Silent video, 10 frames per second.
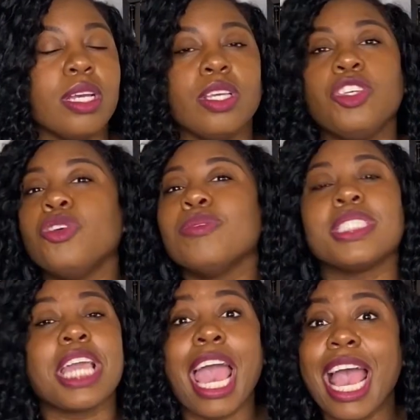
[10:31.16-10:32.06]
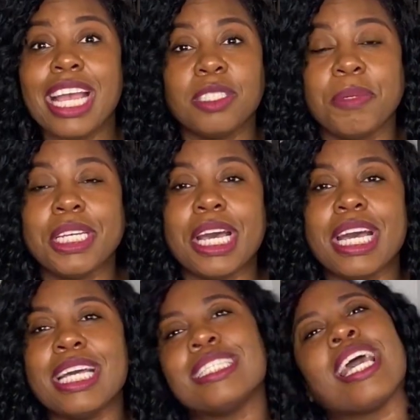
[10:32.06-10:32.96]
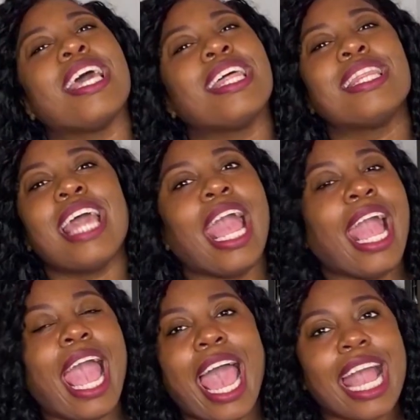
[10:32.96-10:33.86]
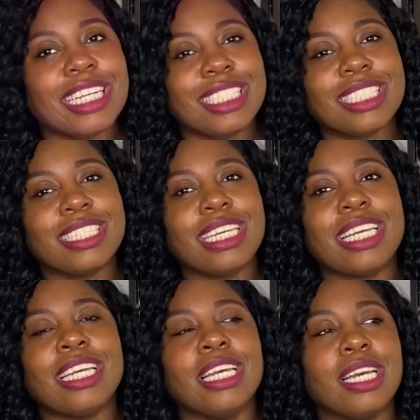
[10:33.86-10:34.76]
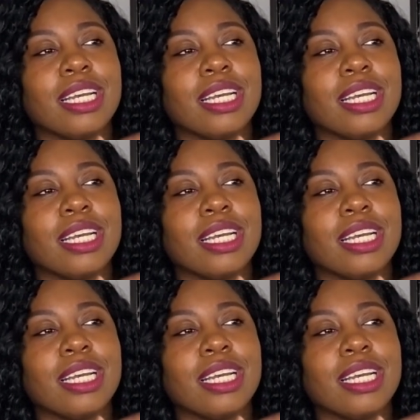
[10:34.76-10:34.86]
use cash because they actually